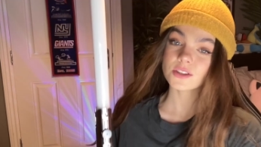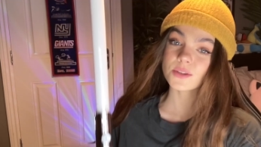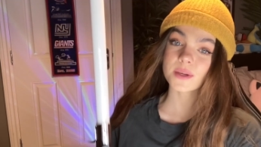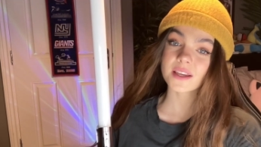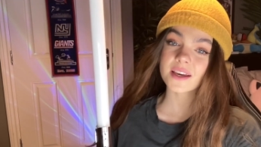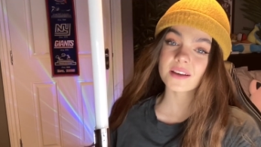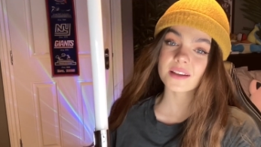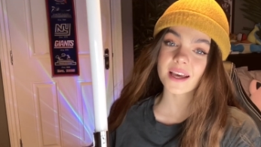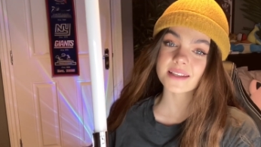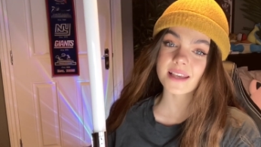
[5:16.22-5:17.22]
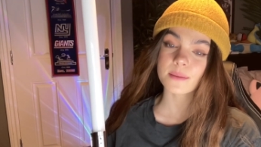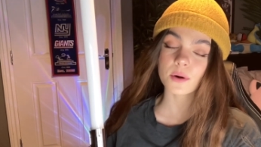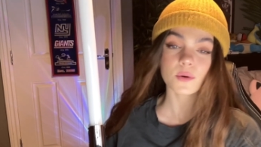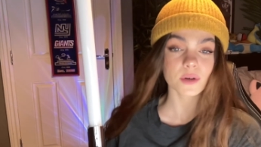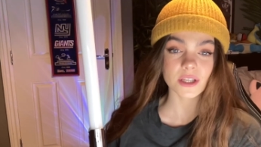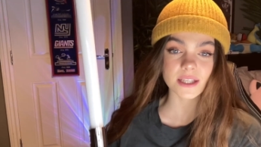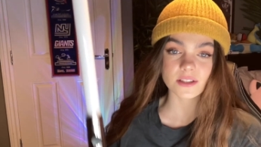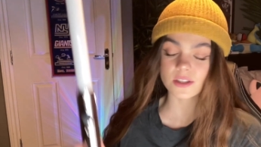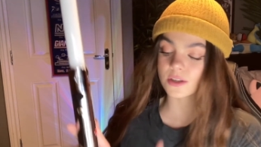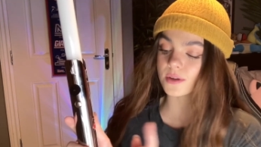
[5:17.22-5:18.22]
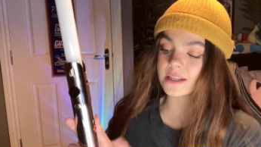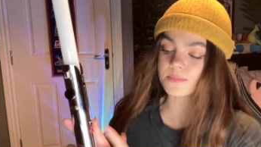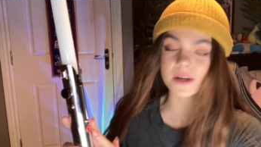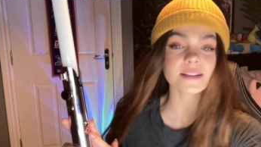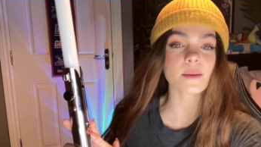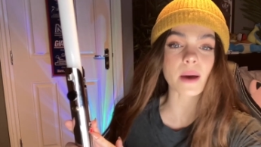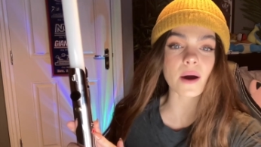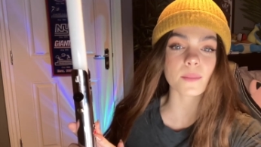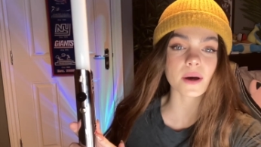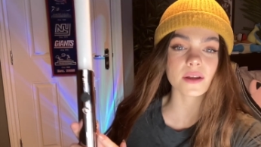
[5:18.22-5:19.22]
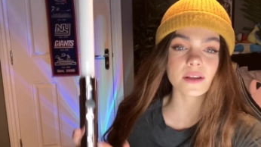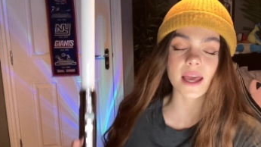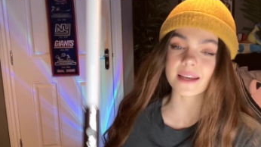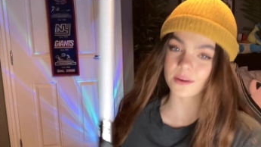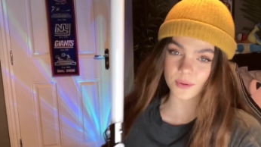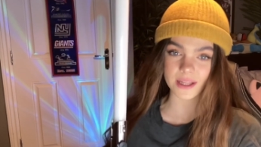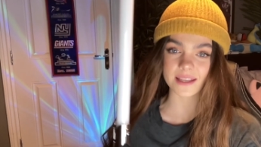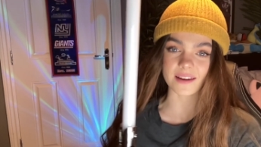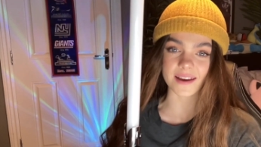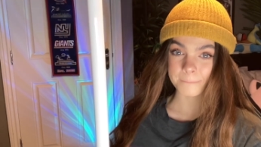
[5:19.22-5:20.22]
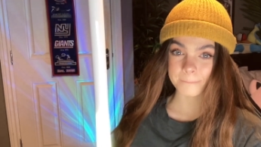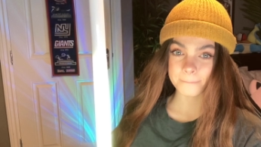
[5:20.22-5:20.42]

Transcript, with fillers: To ignite your lightsaber, all you need to do is press the power button and it will ignite.